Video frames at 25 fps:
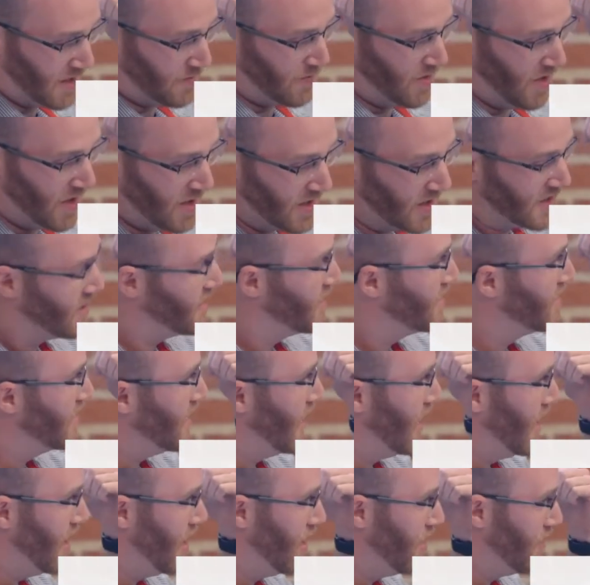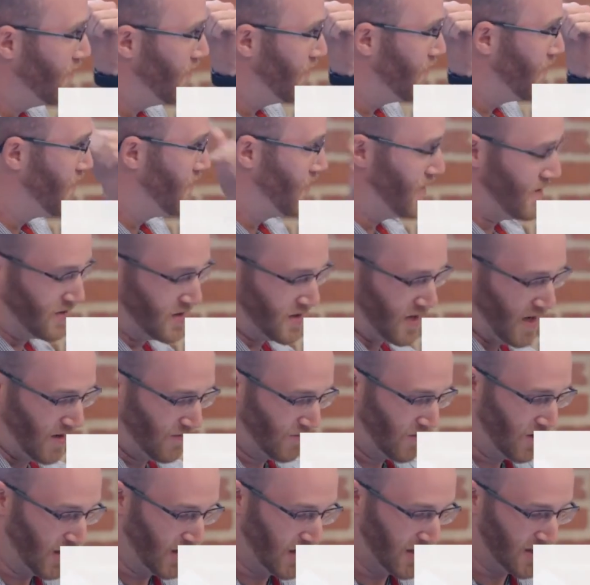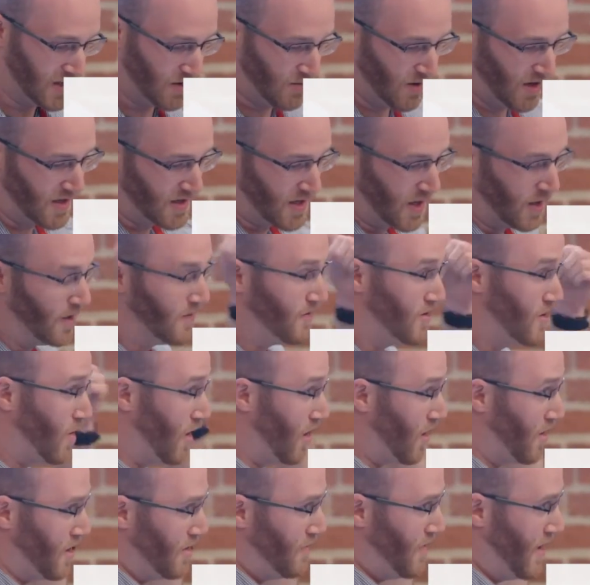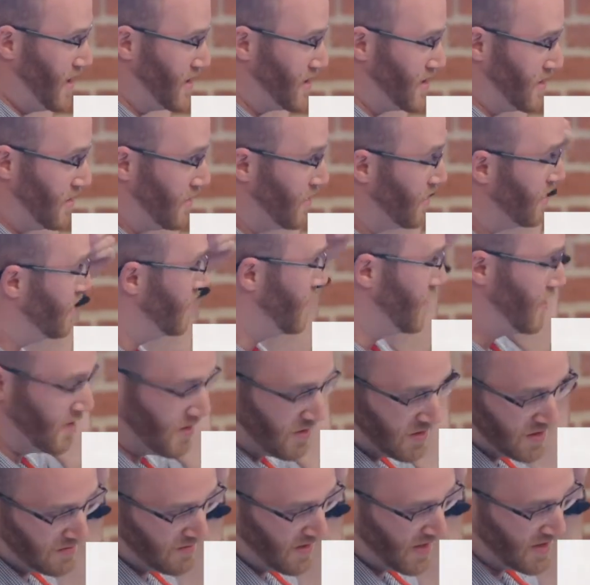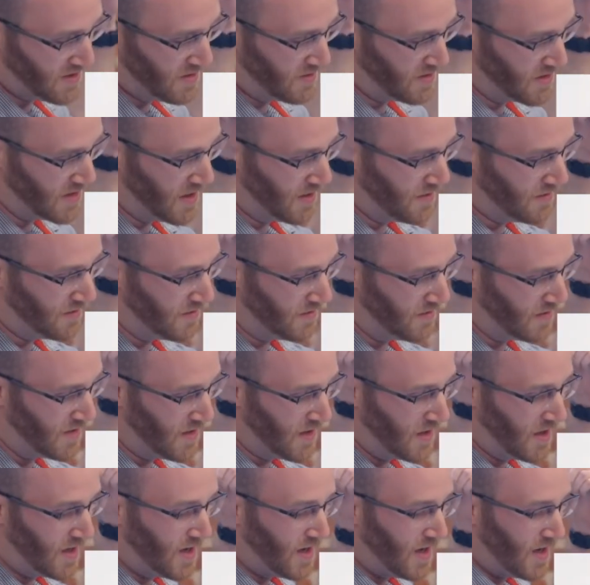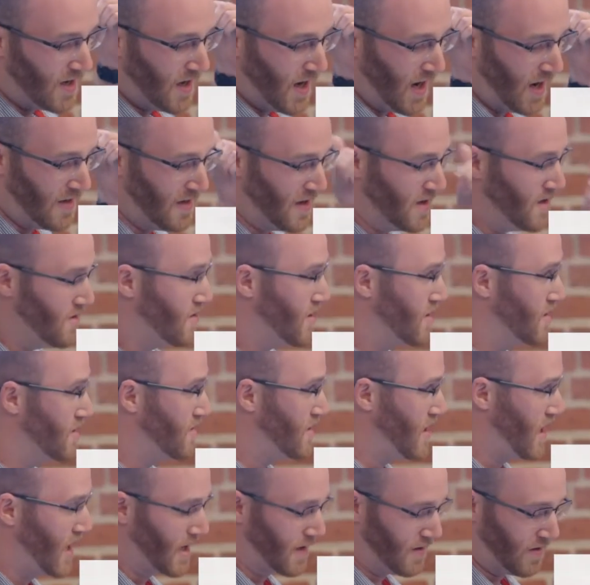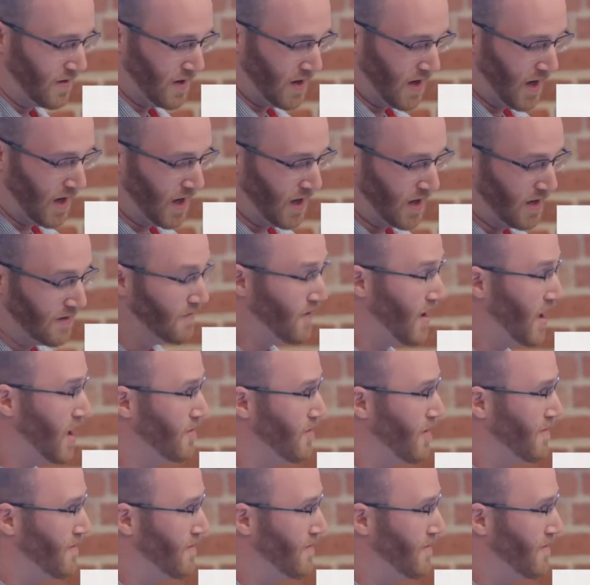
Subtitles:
block. There's a really easy way to tell if you are the master, and you do some master stuff. And then you can tech environment